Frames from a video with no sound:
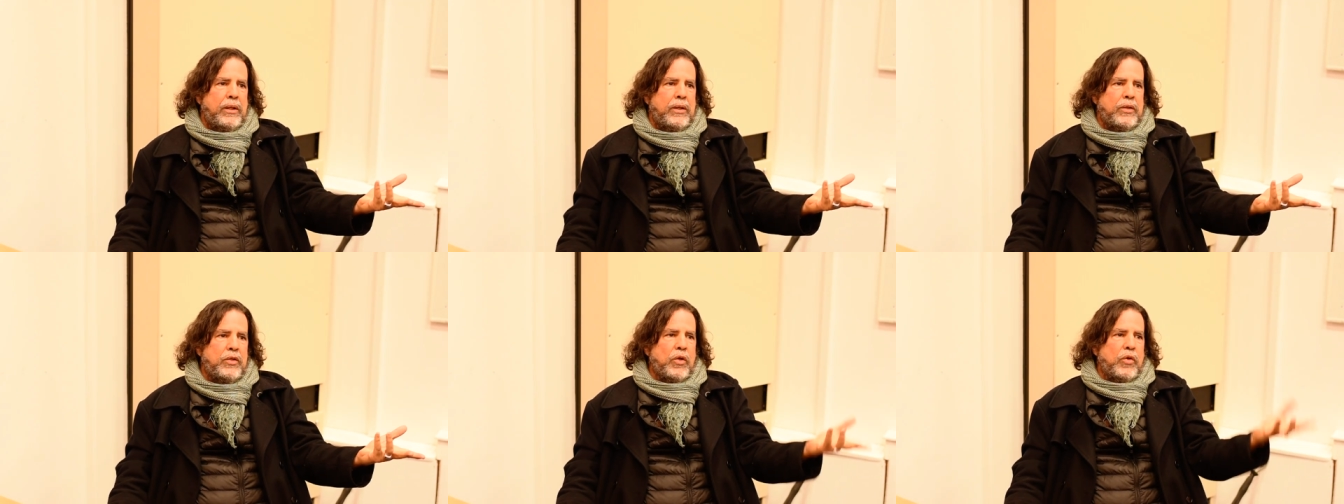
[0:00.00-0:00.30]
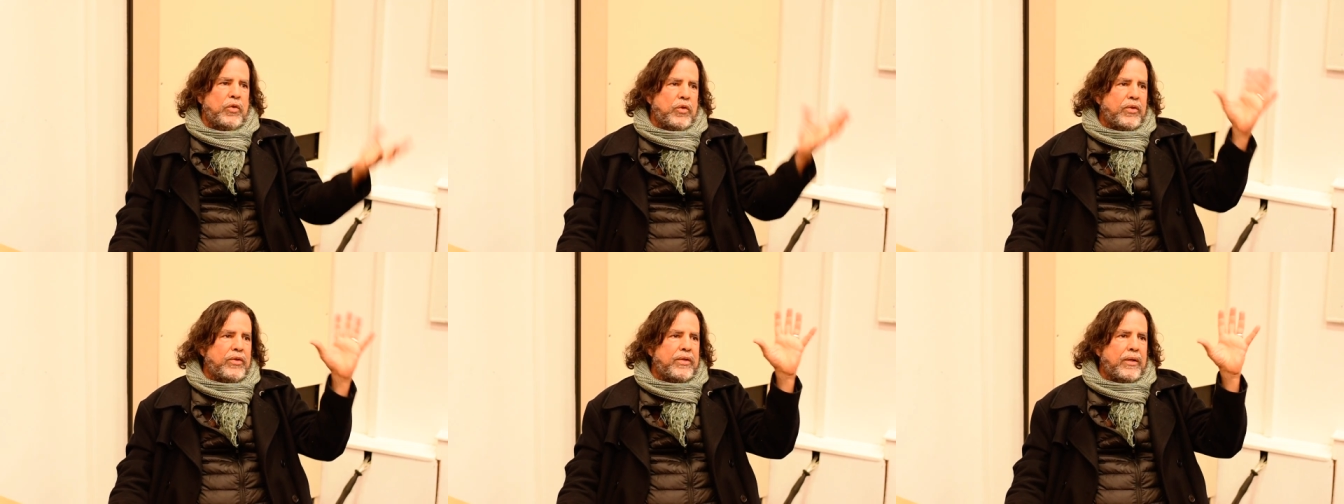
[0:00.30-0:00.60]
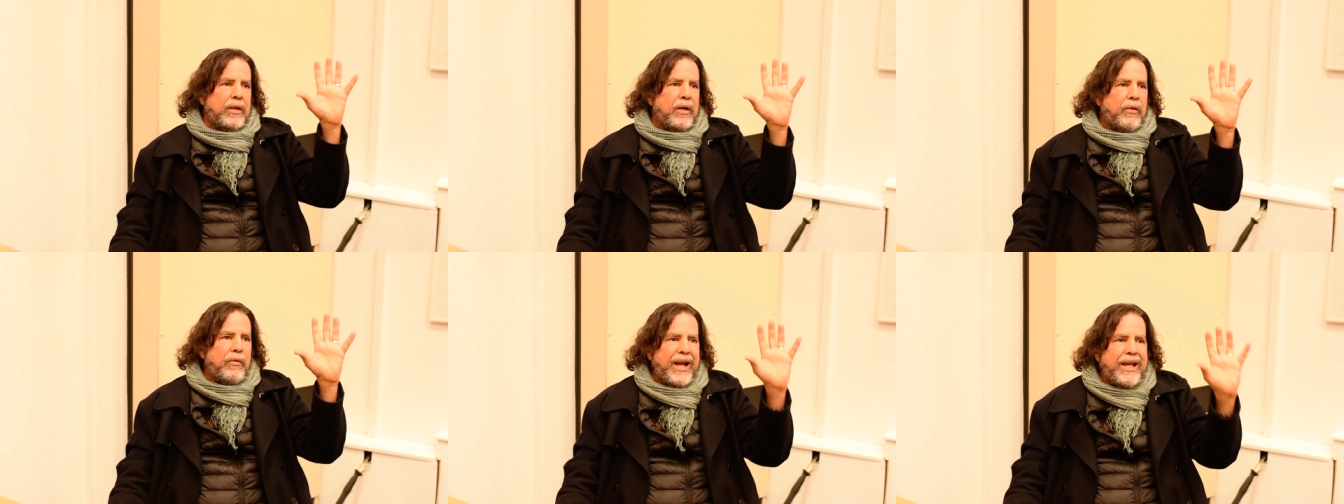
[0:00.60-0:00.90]
So
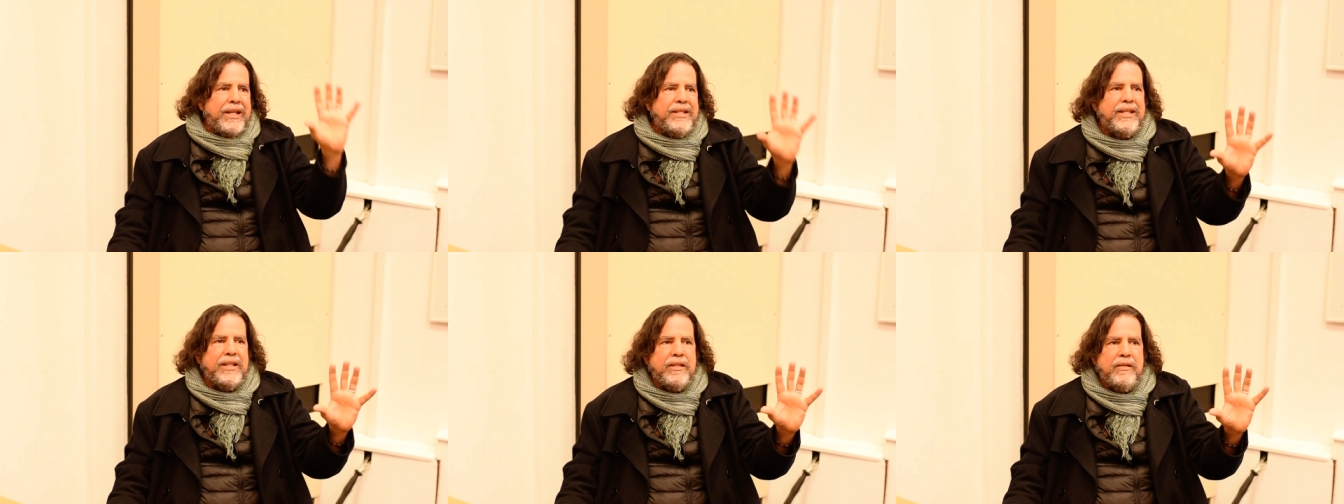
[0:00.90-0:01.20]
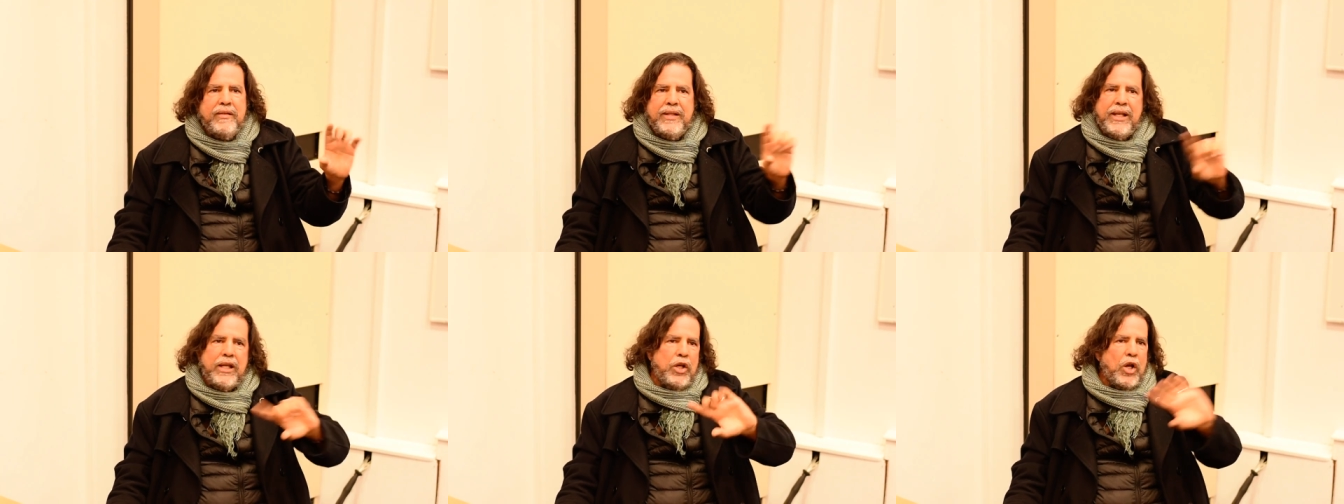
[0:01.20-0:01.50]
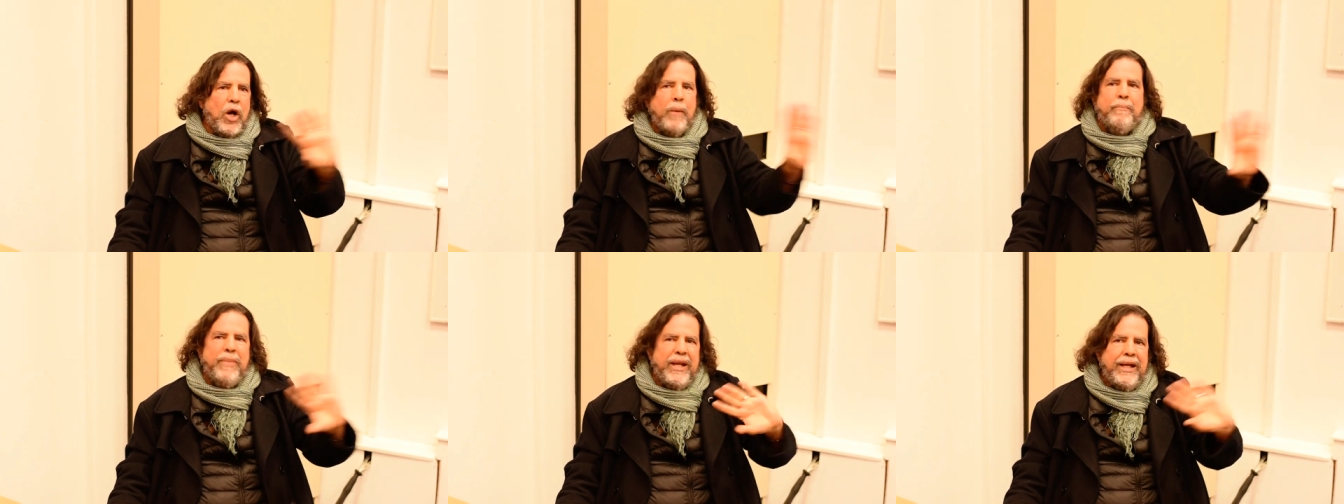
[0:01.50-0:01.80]
racism did
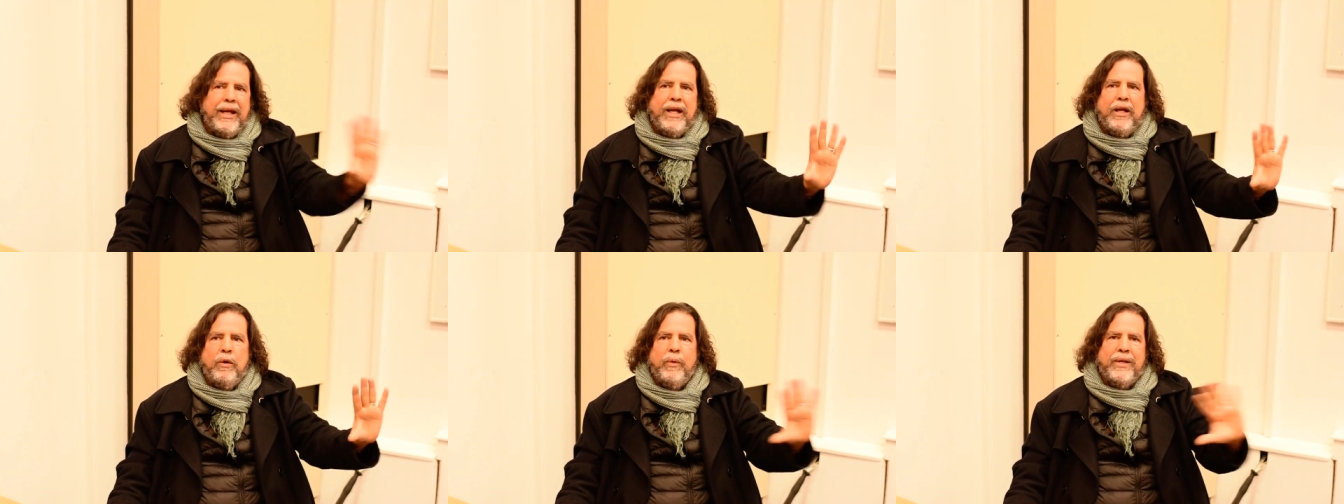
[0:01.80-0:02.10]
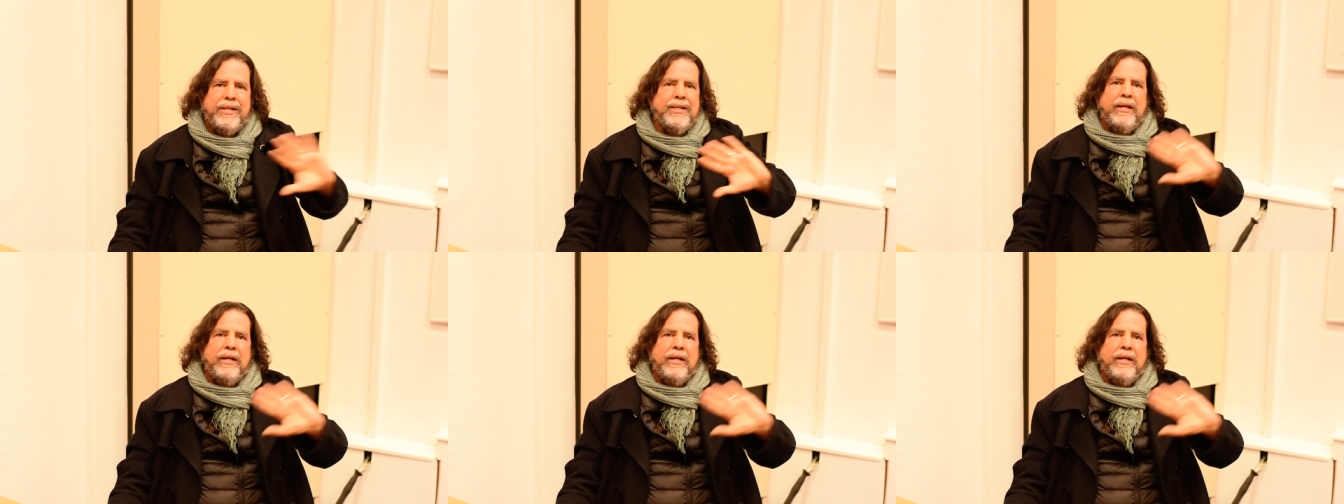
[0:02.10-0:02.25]
not begin with